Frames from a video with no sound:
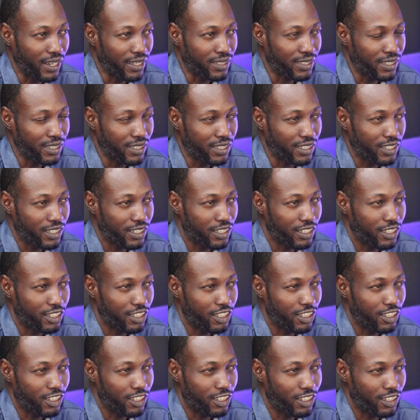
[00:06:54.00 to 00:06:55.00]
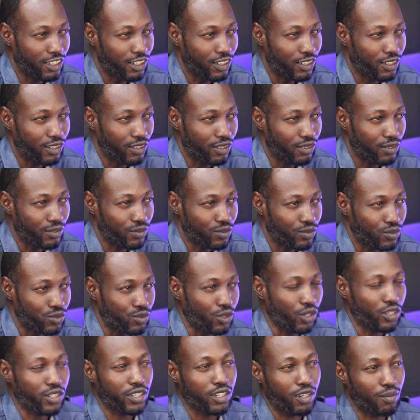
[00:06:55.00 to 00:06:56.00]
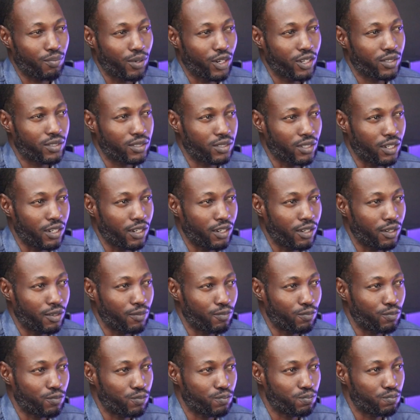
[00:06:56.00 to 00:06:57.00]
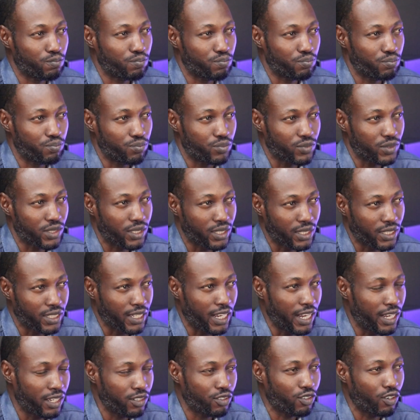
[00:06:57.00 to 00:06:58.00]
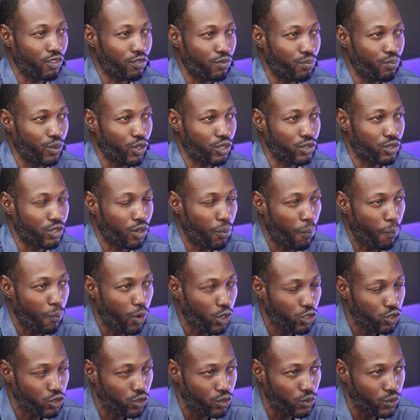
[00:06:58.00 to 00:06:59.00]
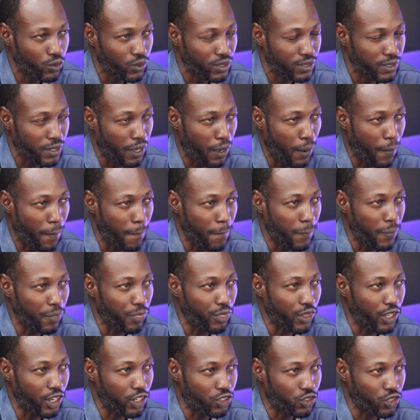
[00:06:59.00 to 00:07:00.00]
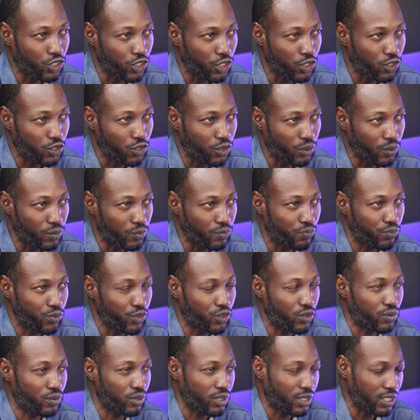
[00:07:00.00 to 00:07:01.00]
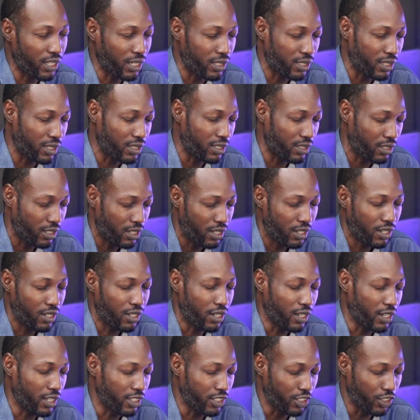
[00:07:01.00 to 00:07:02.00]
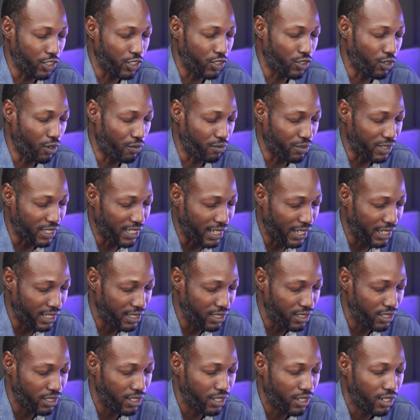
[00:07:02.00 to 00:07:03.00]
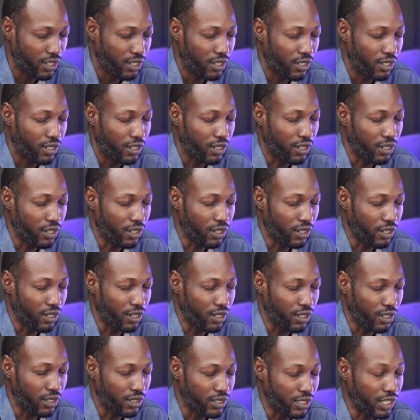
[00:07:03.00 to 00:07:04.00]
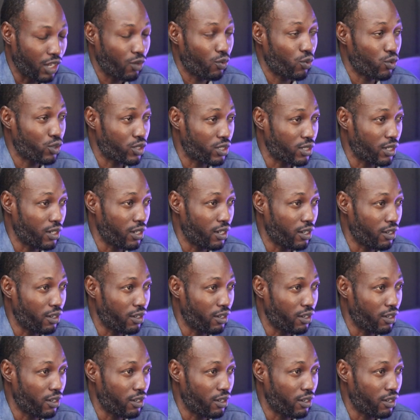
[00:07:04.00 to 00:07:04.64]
think talking about the kind of Don Bosco's education, which started at the age of 9, that was